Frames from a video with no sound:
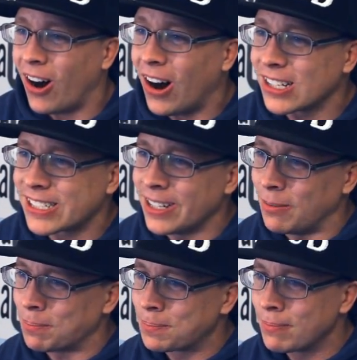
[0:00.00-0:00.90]

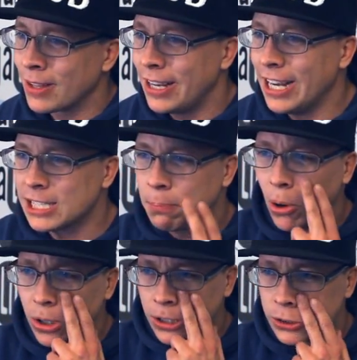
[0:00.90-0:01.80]
awesome. He has
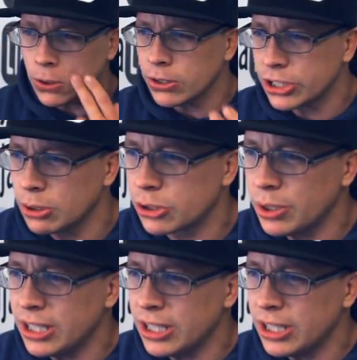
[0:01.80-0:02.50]
board control, so it's